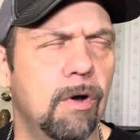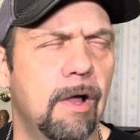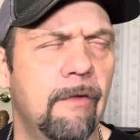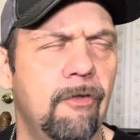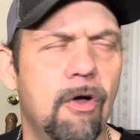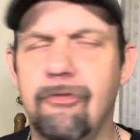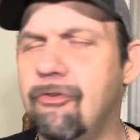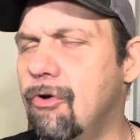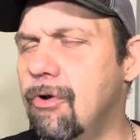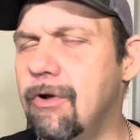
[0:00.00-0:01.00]
adult
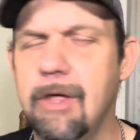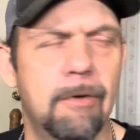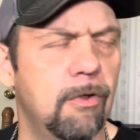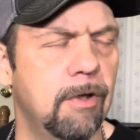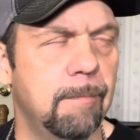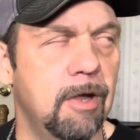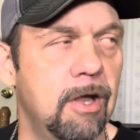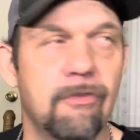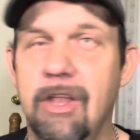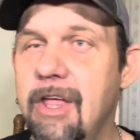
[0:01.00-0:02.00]
children living on their
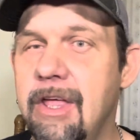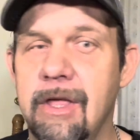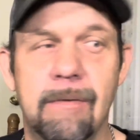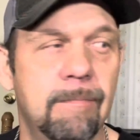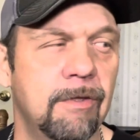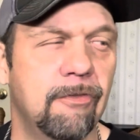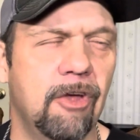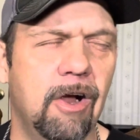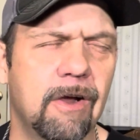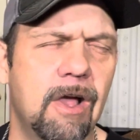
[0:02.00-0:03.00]
parents' land. You
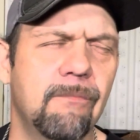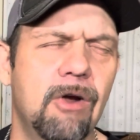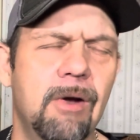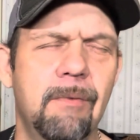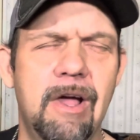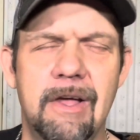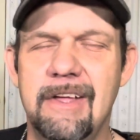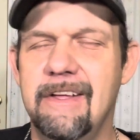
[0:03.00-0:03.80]
saw where I come from, right?